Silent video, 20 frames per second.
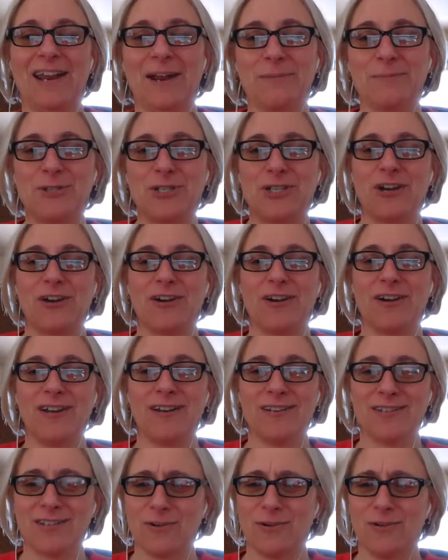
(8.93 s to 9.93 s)
I'm Sherry.
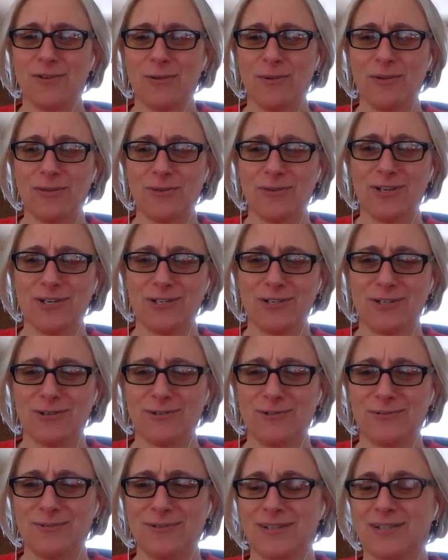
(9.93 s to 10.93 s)
Is it only
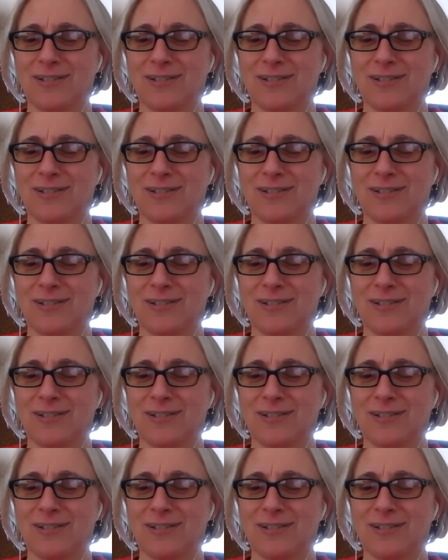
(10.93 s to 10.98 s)
132?